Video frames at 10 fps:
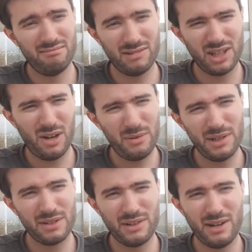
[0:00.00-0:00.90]
start
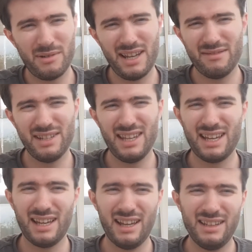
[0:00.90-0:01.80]
work straight away after
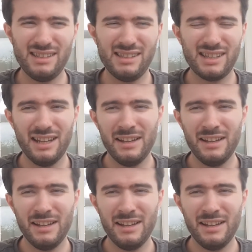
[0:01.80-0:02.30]
that. And